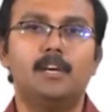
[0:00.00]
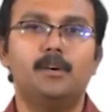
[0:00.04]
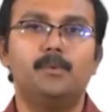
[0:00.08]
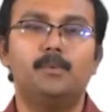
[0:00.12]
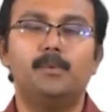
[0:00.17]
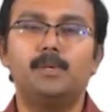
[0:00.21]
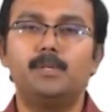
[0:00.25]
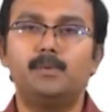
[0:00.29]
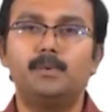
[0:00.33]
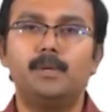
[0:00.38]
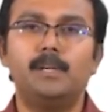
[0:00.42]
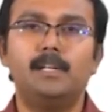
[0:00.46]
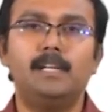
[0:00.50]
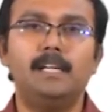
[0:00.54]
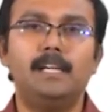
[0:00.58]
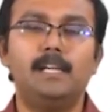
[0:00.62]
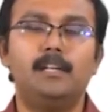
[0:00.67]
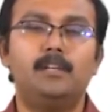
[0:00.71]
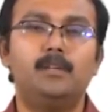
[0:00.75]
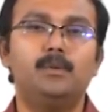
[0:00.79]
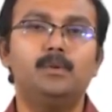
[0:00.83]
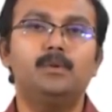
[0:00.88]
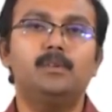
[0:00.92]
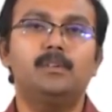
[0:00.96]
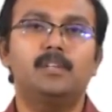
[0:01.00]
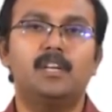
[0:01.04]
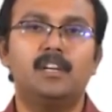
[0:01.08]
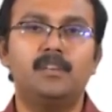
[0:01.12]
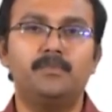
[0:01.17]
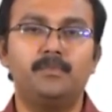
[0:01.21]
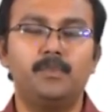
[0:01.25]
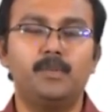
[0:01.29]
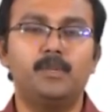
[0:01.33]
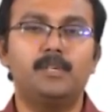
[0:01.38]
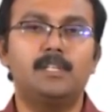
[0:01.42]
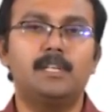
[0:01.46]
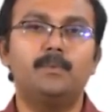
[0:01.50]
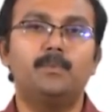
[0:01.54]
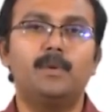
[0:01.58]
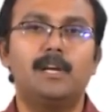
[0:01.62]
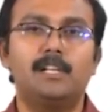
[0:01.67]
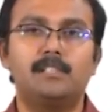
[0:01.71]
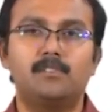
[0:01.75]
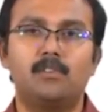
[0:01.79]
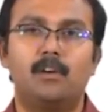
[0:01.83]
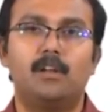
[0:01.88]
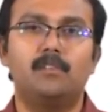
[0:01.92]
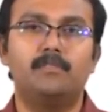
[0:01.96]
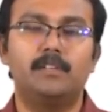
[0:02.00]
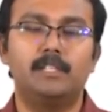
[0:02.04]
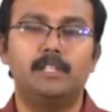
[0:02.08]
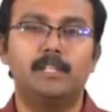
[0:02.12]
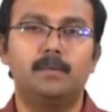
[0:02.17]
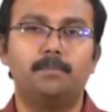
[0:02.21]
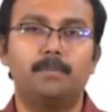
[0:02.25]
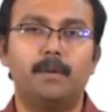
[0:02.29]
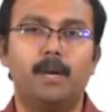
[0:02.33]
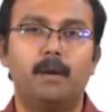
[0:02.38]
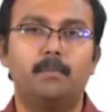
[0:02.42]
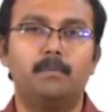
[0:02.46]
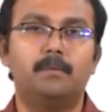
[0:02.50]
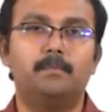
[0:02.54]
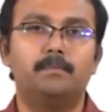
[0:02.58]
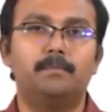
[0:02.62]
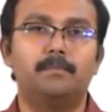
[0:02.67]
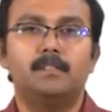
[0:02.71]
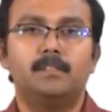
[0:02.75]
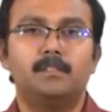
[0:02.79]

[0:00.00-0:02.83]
which will lead to confusion while solving the problem.